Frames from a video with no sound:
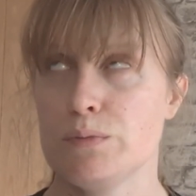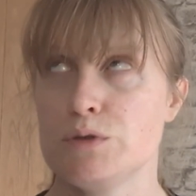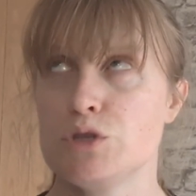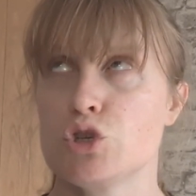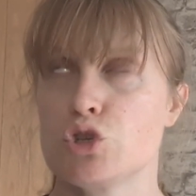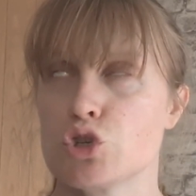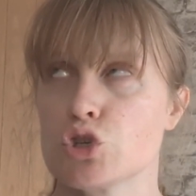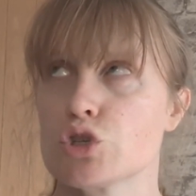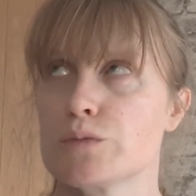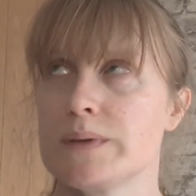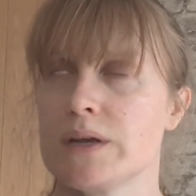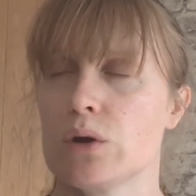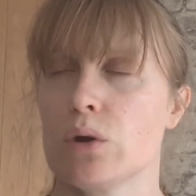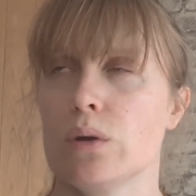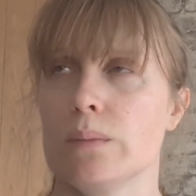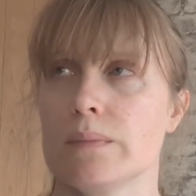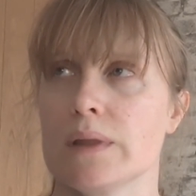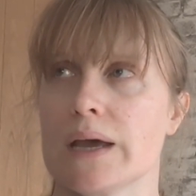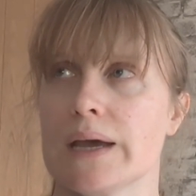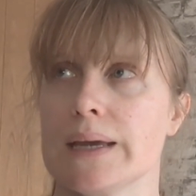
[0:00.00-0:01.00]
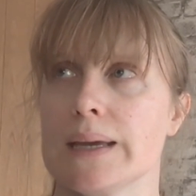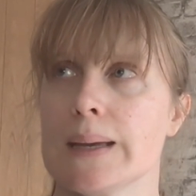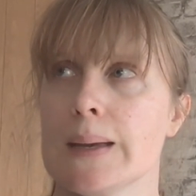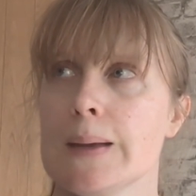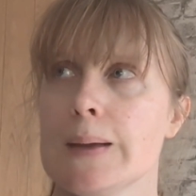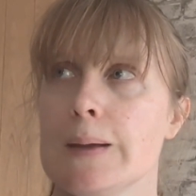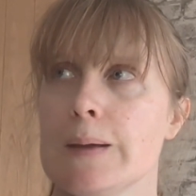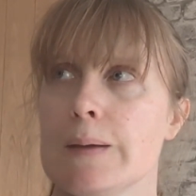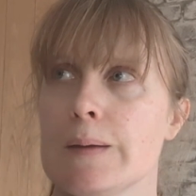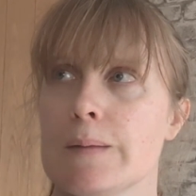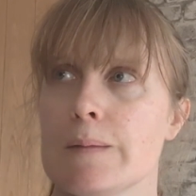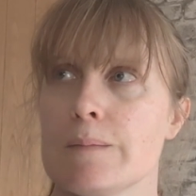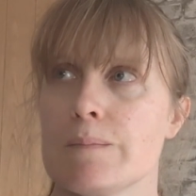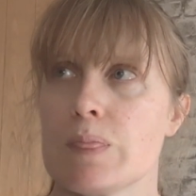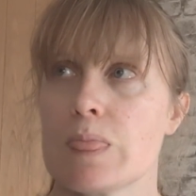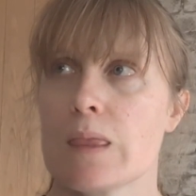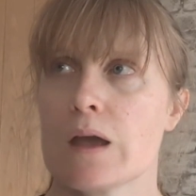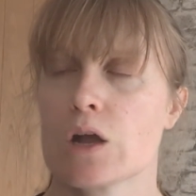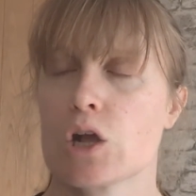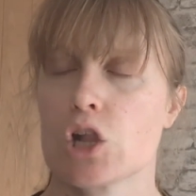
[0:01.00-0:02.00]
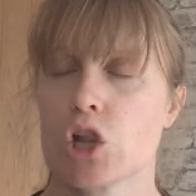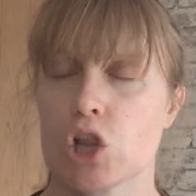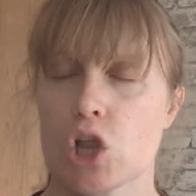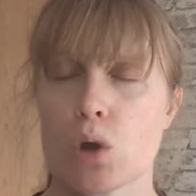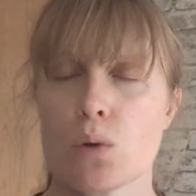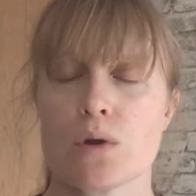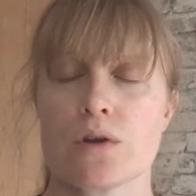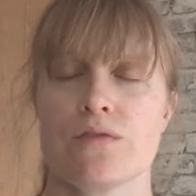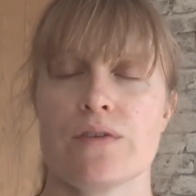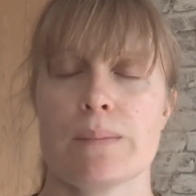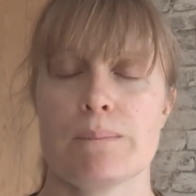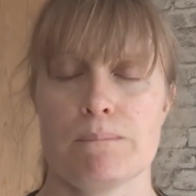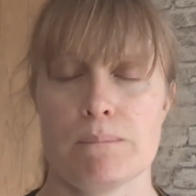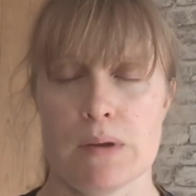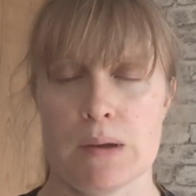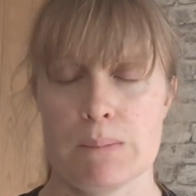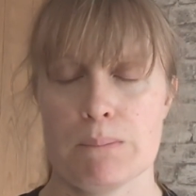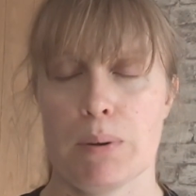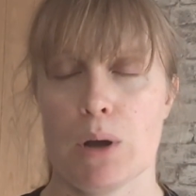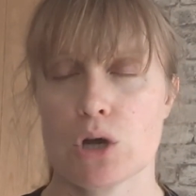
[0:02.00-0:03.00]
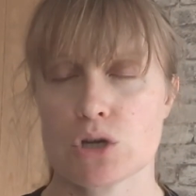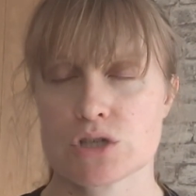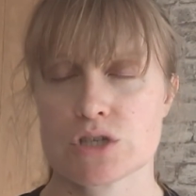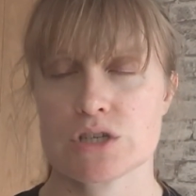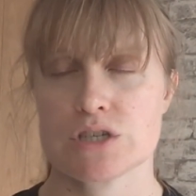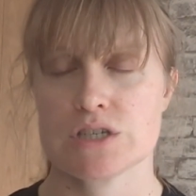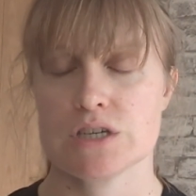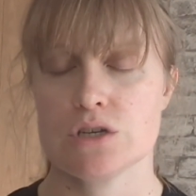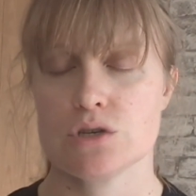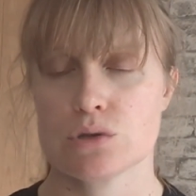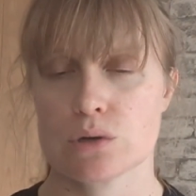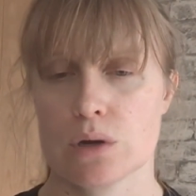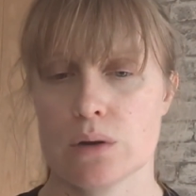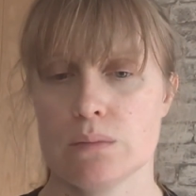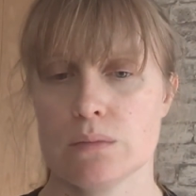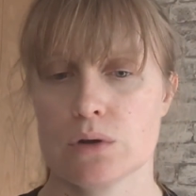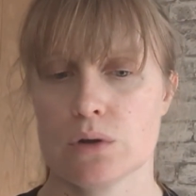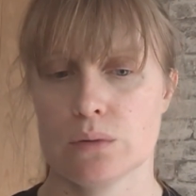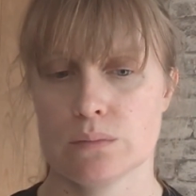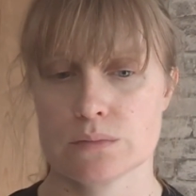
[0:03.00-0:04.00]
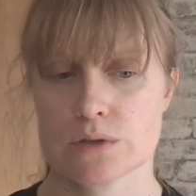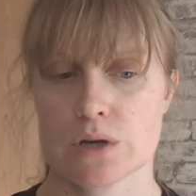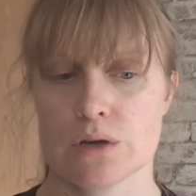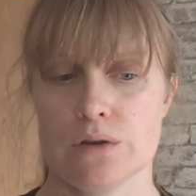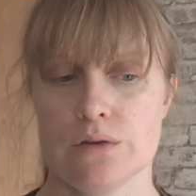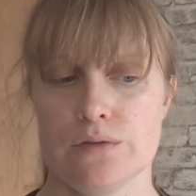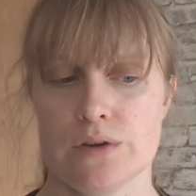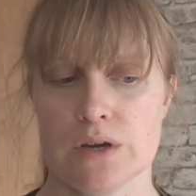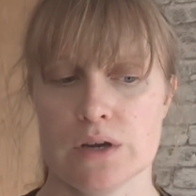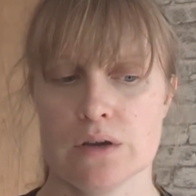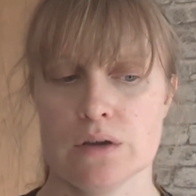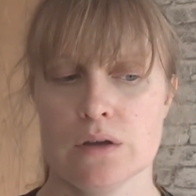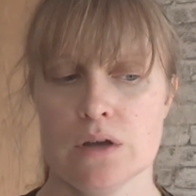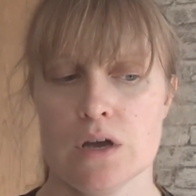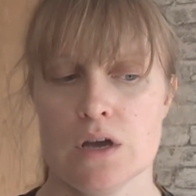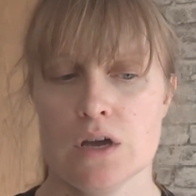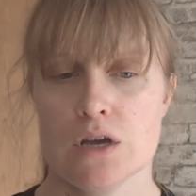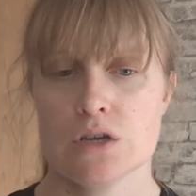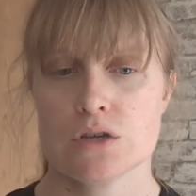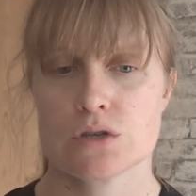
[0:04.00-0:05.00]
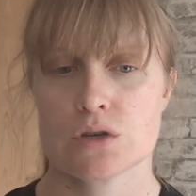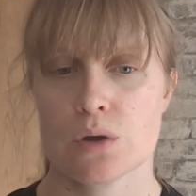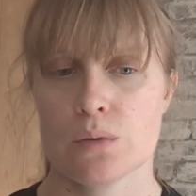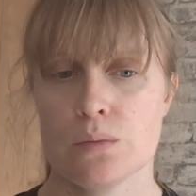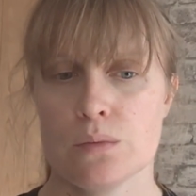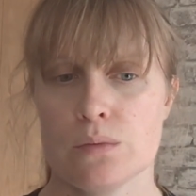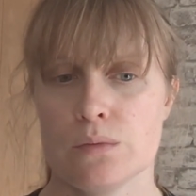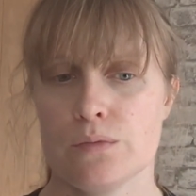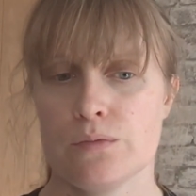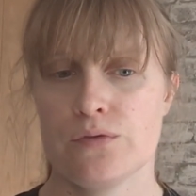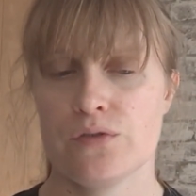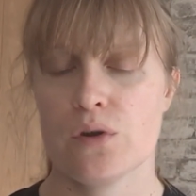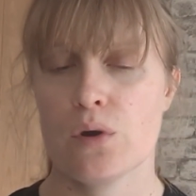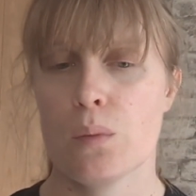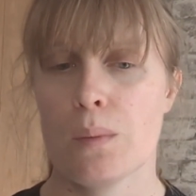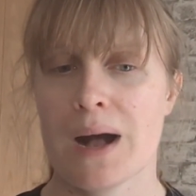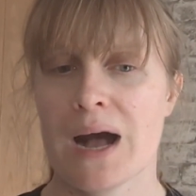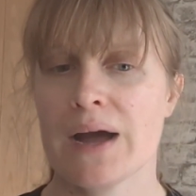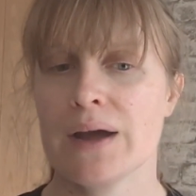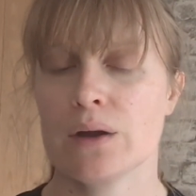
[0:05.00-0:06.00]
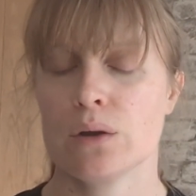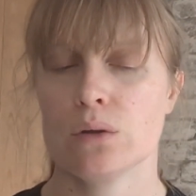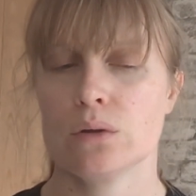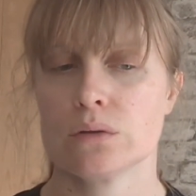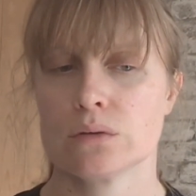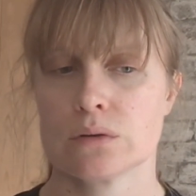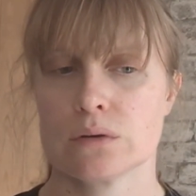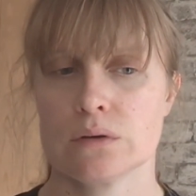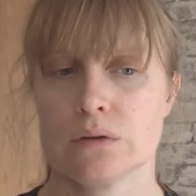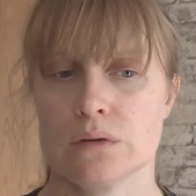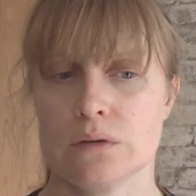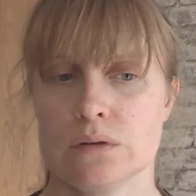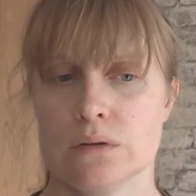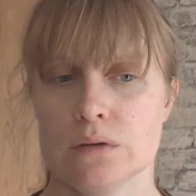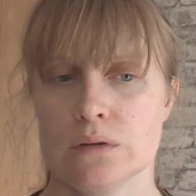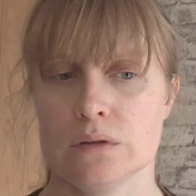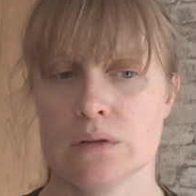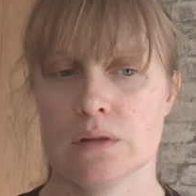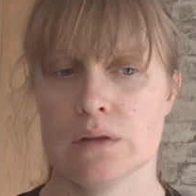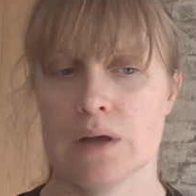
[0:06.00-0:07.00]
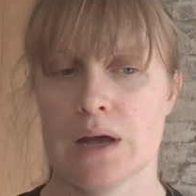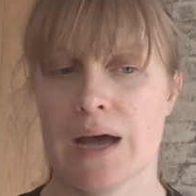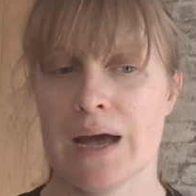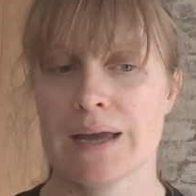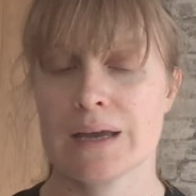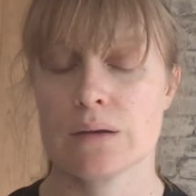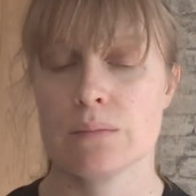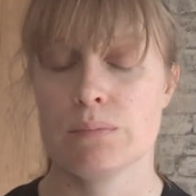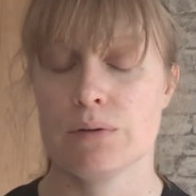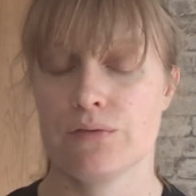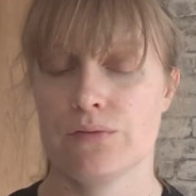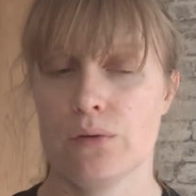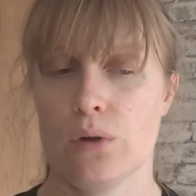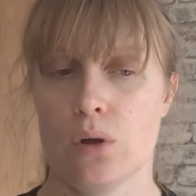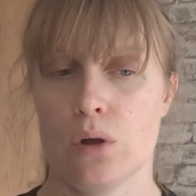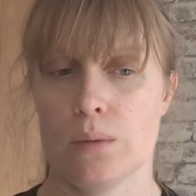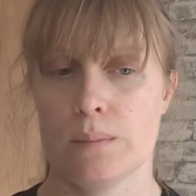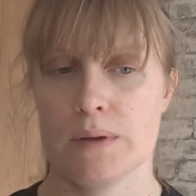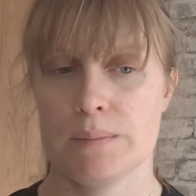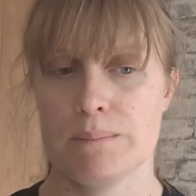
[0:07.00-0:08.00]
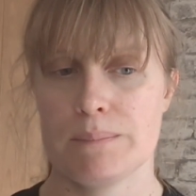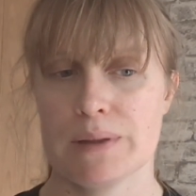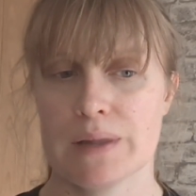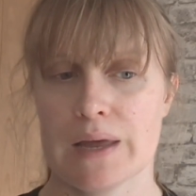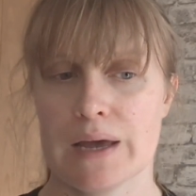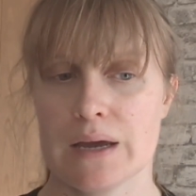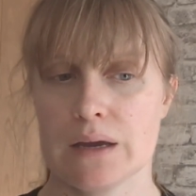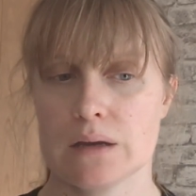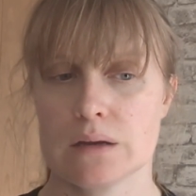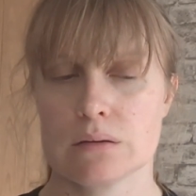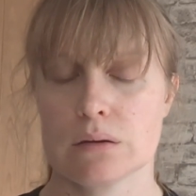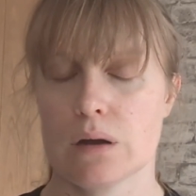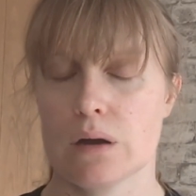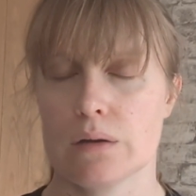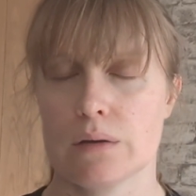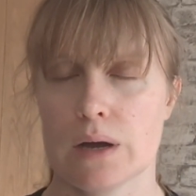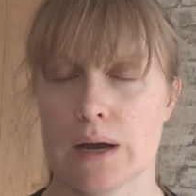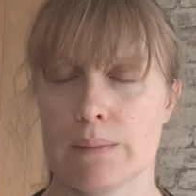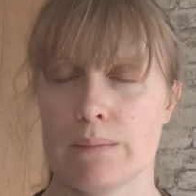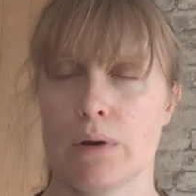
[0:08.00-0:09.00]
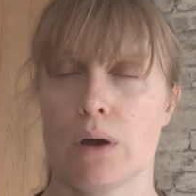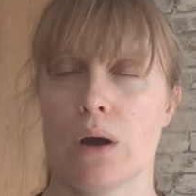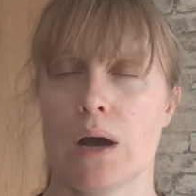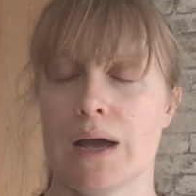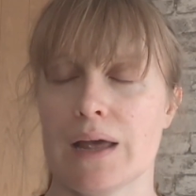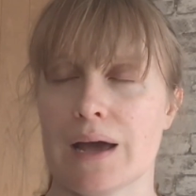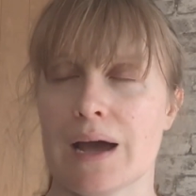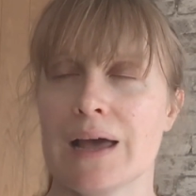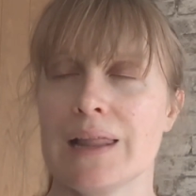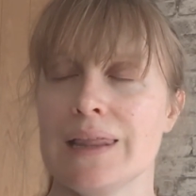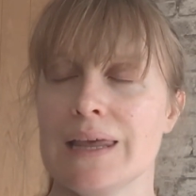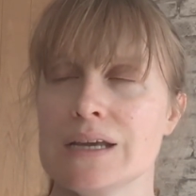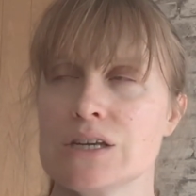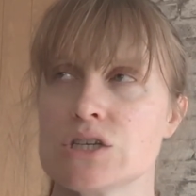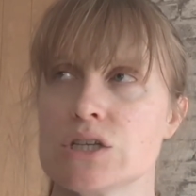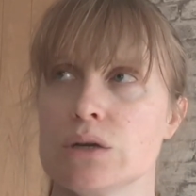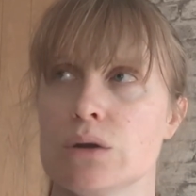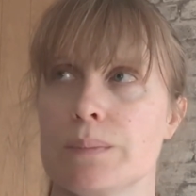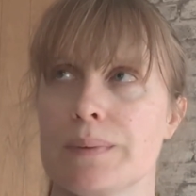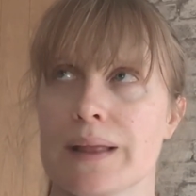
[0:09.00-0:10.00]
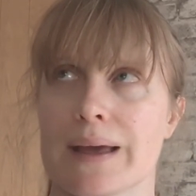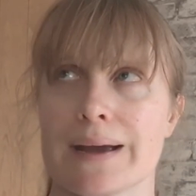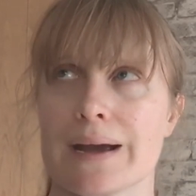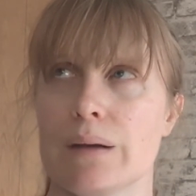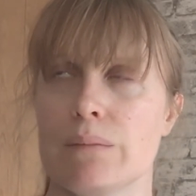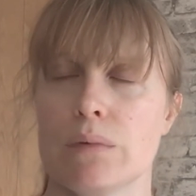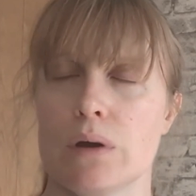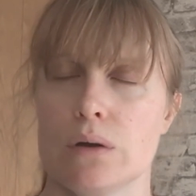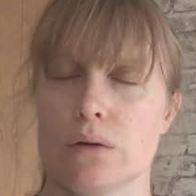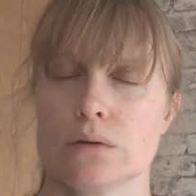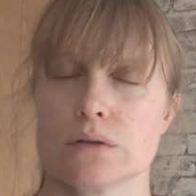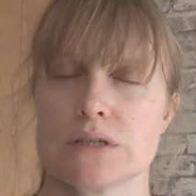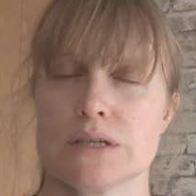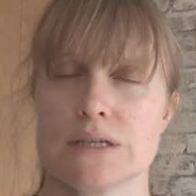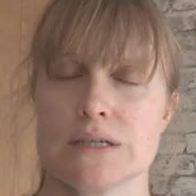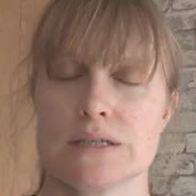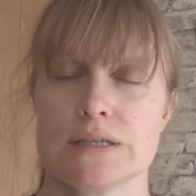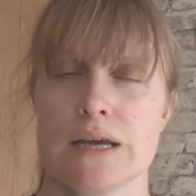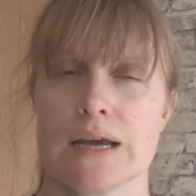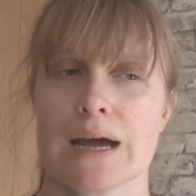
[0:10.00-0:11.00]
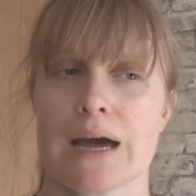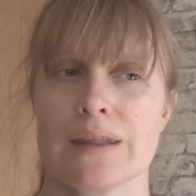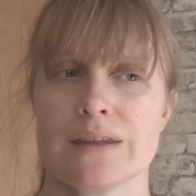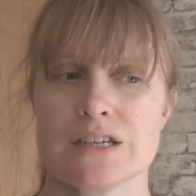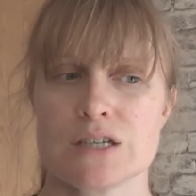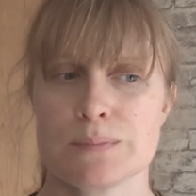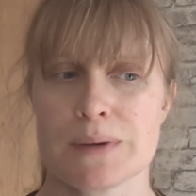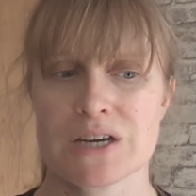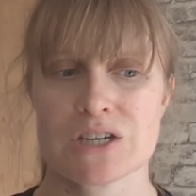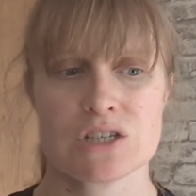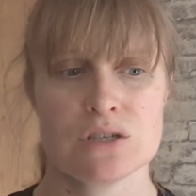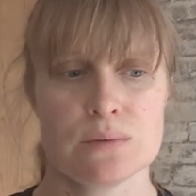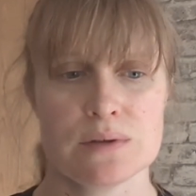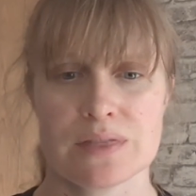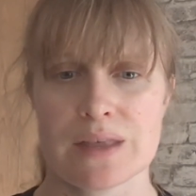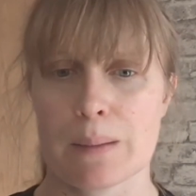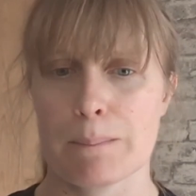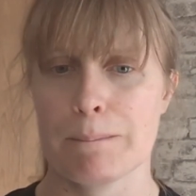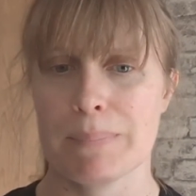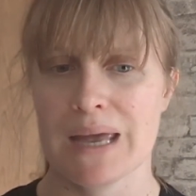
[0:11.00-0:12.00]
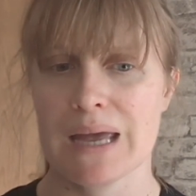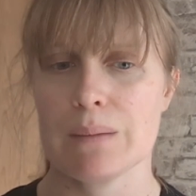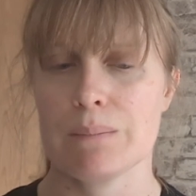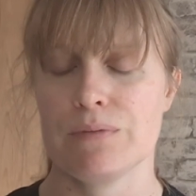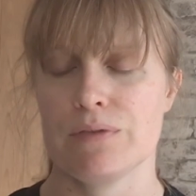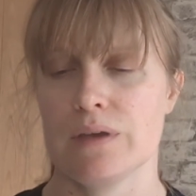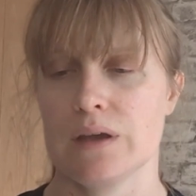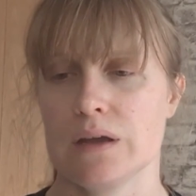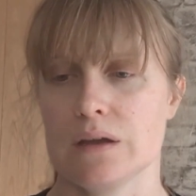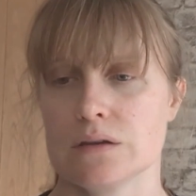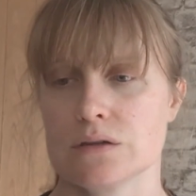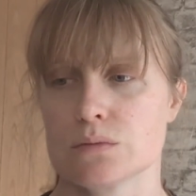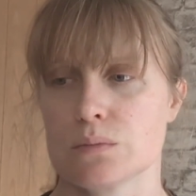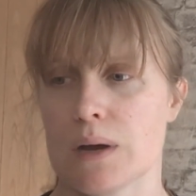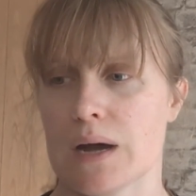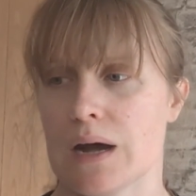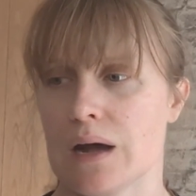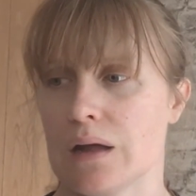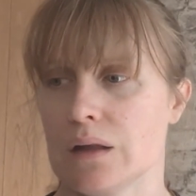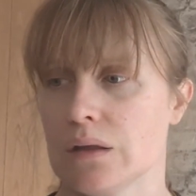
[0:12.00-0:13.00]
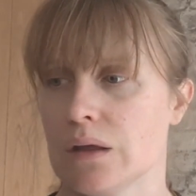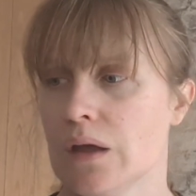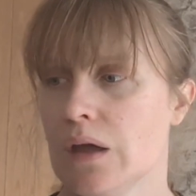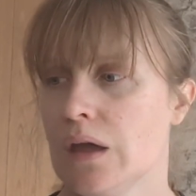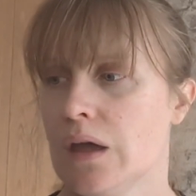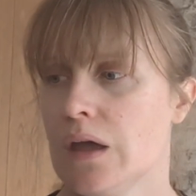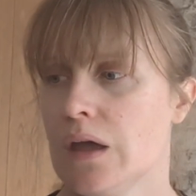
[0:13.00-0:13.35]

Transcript: just become like a cloak of imposter syndrome comes over you. So for a while, I can perform and be like, I'm not, I literally will be like, I'm not autistic. And especially with that PIP thing as well,